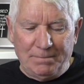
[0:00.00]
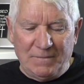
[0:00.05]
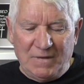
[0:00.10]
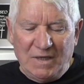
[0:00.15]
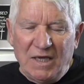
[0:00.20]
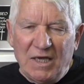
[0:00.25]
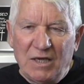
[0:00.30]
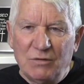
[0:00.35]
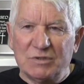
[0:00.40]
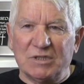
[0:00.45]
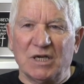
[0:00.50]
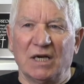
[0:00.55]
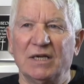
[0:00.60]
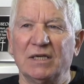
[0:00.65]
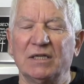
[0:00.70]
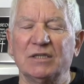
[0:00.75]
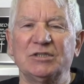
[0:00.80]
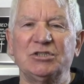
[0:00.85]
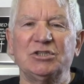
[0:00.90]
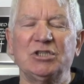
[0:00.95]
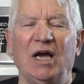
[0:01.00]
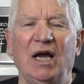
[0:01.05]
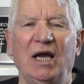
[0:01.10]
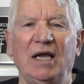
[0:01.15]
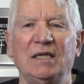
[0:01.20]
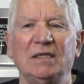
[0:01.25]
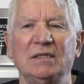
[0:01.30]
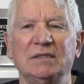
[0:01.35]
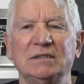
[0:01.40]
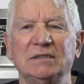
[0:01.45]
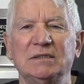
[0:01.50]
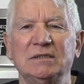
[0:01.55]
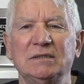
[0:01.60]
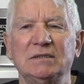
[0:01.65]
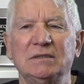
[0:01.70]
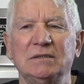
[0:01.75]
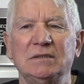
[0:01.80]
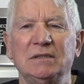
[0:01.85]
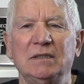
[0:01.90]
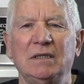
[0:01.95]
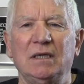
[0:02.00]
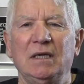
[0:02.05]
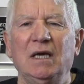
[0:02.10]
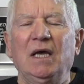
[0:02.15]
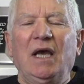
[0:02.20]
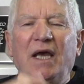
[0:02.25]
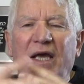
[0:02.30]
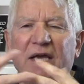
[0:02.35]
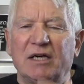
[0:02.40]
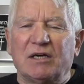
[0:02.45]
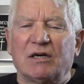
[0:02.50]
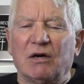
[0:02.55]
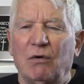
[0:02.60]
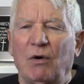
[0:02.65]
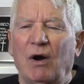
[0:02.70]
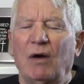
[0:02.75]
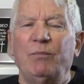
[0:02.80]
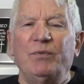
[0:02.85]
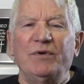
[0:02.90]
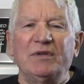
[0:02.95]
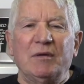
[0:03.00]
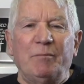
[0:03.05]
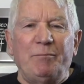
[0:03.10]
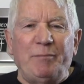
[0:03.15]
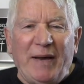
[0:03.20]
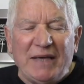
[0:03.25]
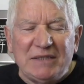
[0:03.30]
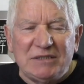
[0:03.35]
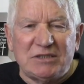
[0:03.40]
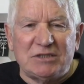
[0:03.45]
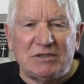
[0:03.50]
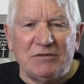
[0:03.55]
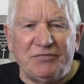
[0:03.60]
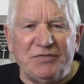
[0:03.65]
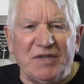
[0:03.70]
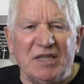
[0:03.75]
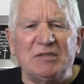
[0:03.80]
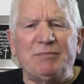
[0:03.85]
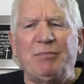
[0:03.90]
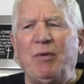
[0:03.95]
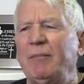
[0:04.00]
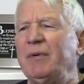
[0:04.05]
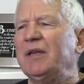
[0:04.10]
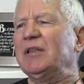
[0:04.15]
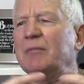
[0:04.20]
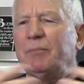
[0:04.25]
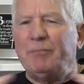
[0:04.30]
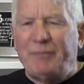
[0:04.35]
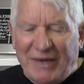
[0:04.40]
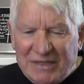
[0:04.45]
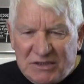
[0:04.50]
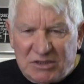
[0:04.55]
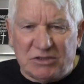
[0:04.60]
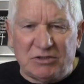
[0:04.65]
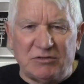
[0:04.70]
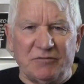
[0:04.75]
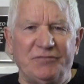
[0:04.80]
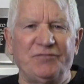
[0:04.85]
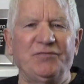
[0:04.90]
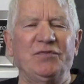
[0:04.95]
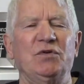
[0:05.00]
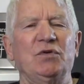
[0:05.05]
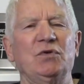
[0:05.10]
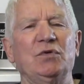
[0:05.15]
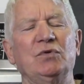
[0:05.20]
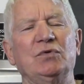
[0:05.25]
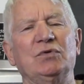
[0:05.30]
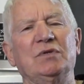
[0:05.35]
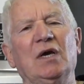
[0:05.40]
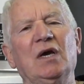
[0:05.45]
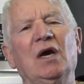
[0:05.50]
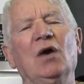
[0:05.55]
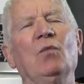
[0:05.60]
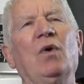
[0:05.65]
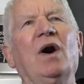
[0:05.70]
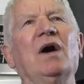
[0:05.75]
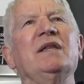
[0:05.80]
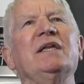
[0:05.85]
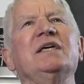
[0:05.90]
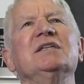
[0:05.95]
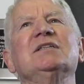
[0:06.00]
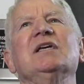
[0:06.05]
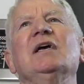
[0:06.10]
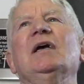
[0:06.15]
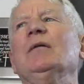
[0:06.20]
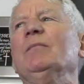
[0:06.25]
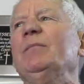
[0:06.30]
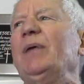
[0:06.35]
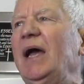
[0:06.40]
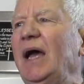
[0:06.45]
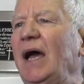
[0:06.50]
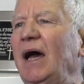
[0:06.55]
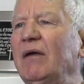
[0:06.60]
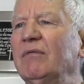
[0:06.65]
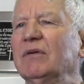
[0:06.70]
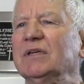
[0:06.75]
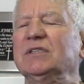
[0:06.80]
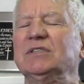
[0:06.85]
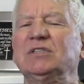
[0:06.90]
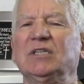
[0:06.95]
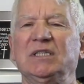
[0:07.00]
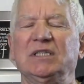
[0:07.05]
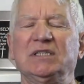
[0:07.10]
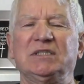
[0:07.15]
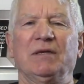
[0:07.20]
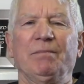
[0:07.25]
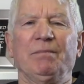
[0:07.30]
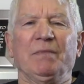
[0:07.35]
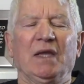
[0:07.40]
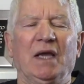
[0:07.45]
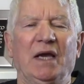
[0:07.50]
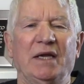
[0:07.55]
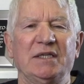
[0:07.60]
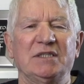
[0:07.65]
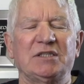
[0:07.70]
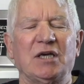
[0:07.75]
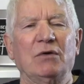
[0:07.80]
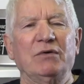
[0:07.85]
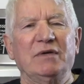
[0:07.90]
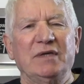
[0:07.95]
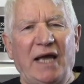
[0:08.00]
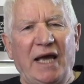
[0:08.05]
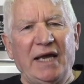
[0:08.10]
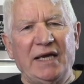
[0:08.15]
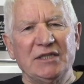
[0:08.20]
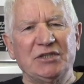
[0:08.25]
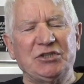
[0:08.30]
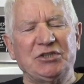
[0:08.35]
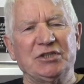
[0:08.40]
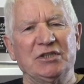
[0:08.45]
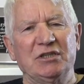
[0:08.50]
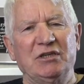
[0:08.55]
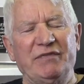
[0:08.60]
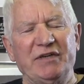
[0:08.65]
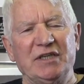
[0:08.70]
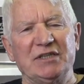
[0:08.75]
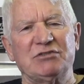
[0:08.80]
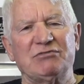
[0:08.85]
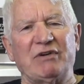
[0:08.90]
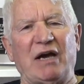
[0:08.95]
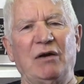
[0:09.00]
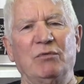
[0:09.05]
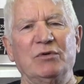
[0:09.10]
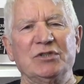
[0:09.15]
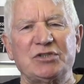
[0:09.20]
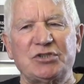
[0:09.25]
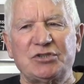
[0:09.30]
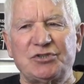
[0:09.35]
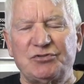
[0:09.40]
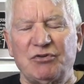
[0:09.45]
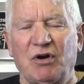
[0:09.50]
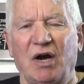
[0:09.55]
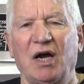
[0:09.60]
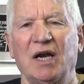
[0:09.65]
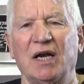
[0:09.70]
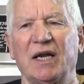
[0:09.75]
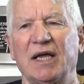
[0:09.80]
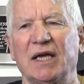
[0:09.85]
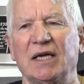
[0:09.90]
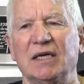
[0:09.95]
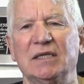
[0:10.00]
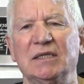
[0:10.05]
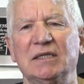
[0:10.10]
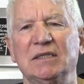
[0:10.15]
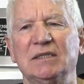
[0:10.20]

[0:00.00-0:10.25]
He was a little child. He'd grow up with the best of things, probably the best of food, while his parents and his own nation of Israel were struggling.